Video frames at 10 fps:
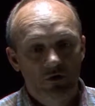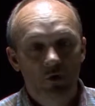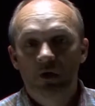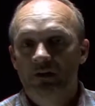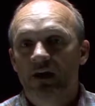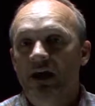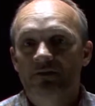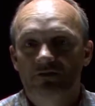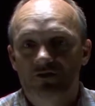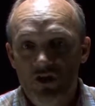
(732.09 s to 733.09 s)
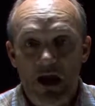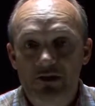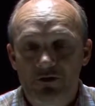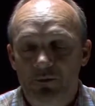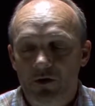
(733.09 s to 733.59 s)
do what it takes to
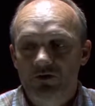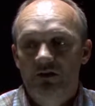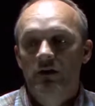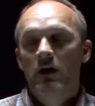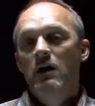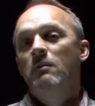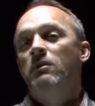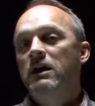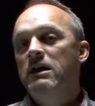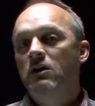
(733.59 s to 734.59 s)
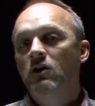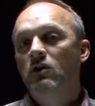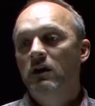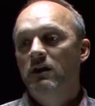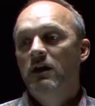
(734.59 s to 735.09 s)
change a person, but he
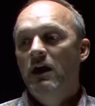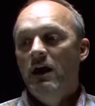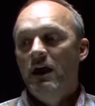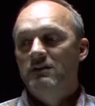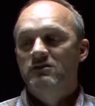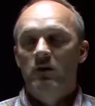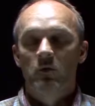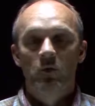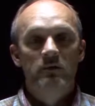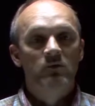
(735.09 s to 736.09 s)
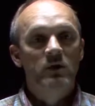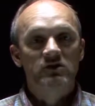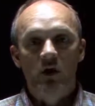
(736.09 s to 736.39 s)
could. And so we